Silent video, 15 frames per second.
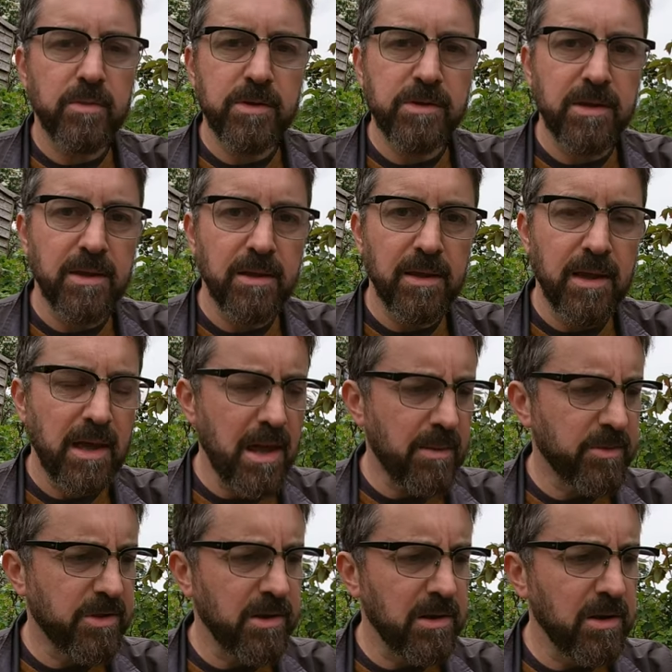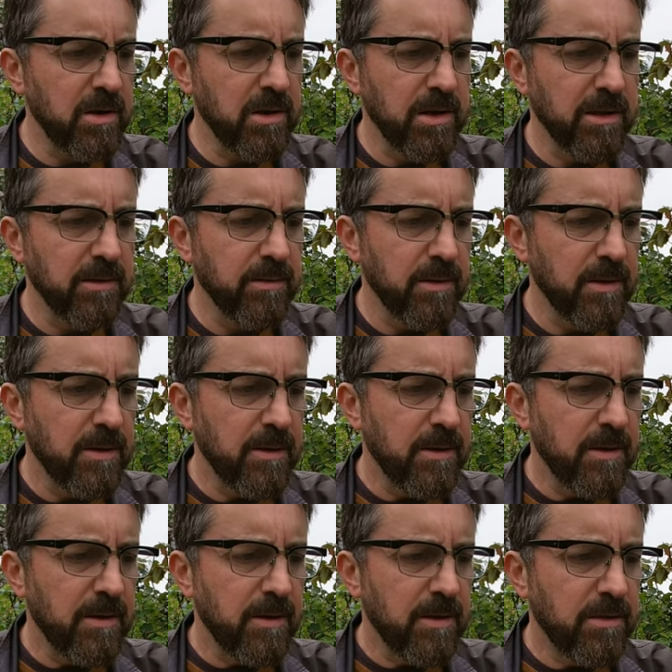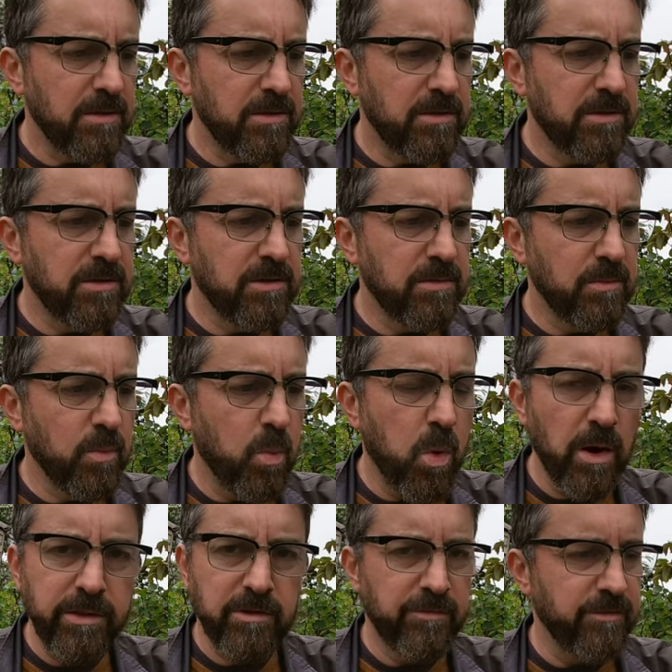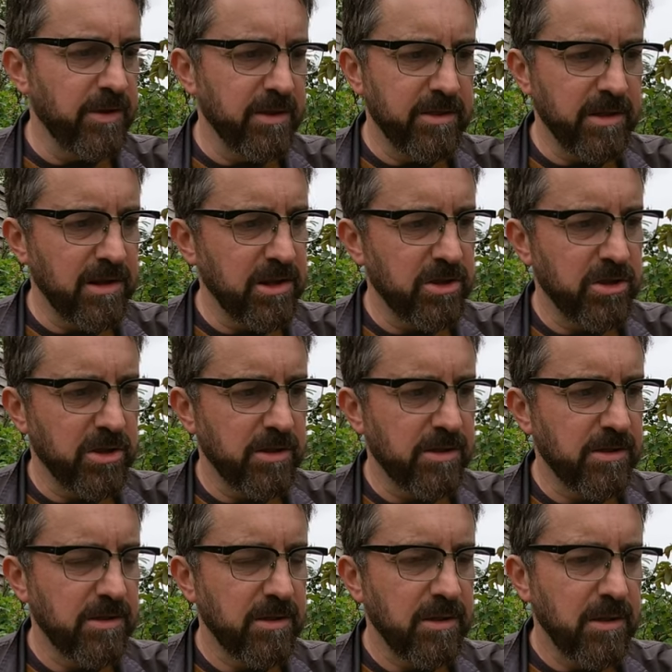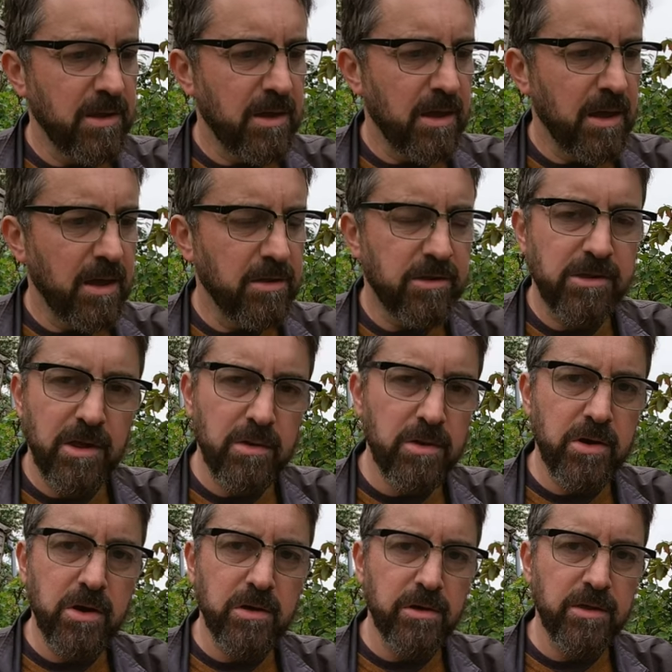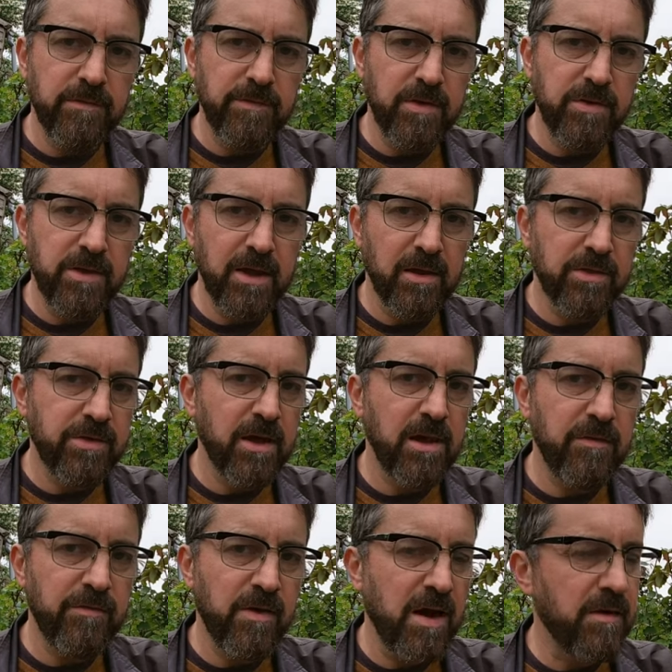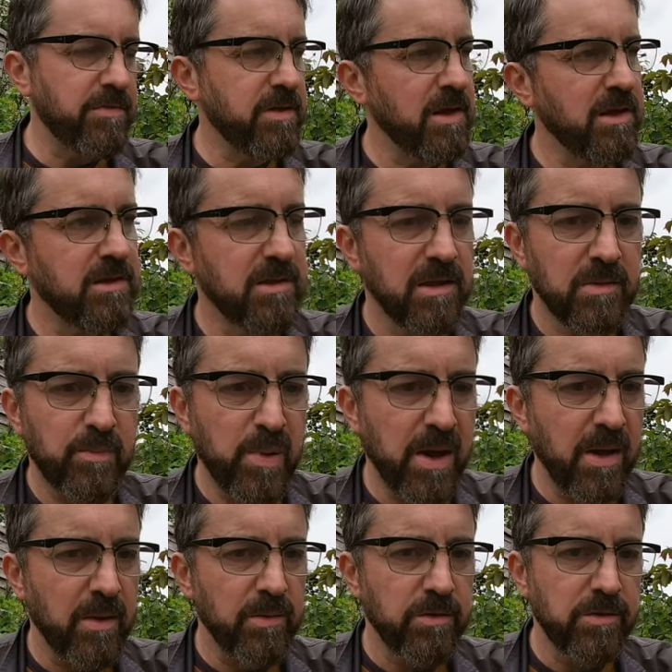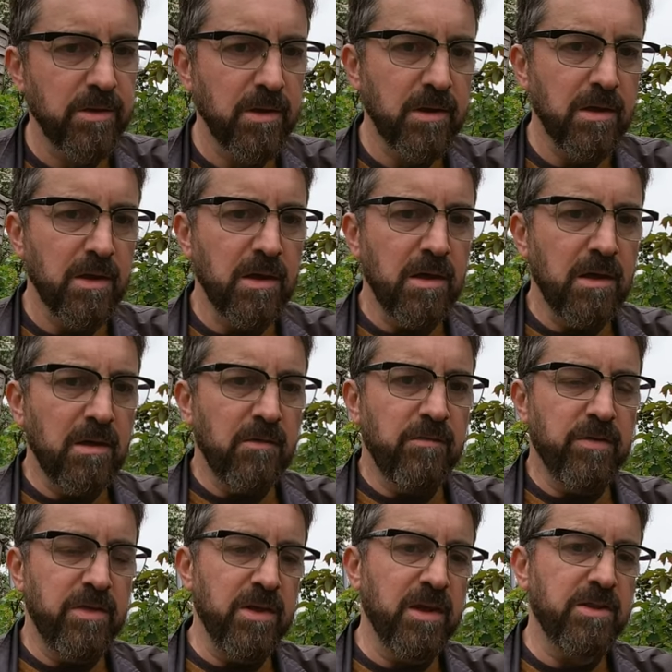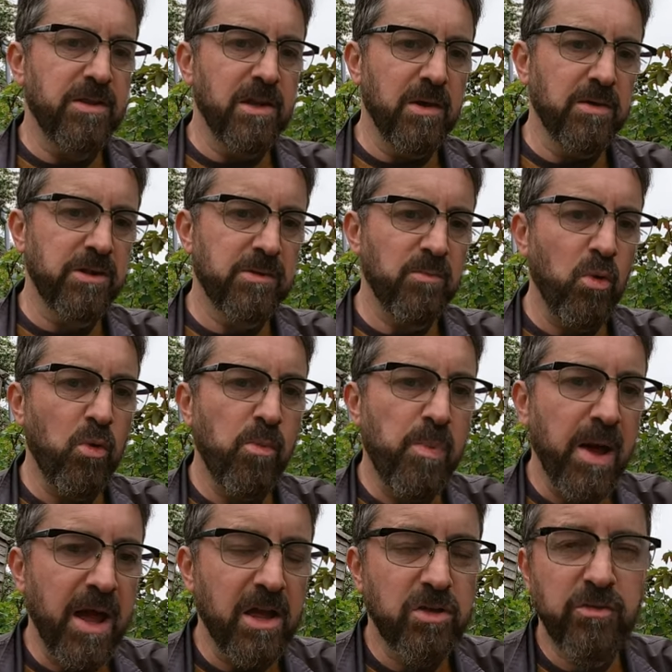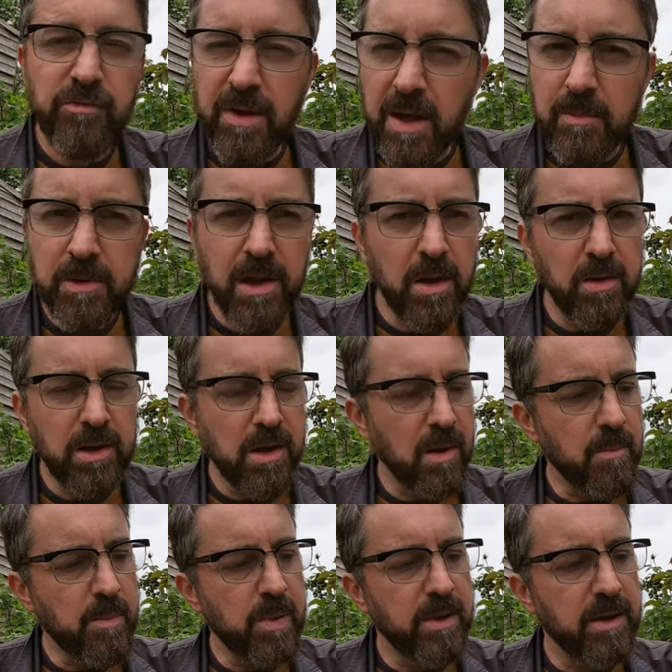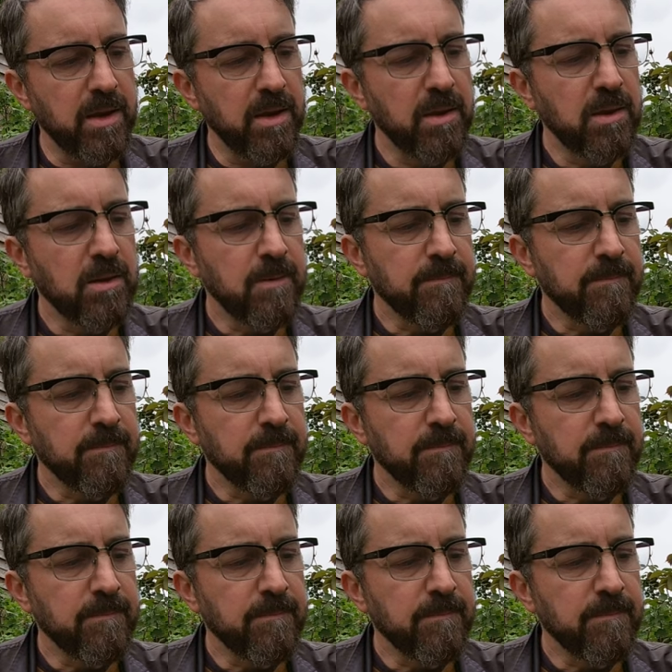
whiskey. Absolutely wonderfully delicious and so good. If you think £35-36 for this, you know, small batch, family owned company,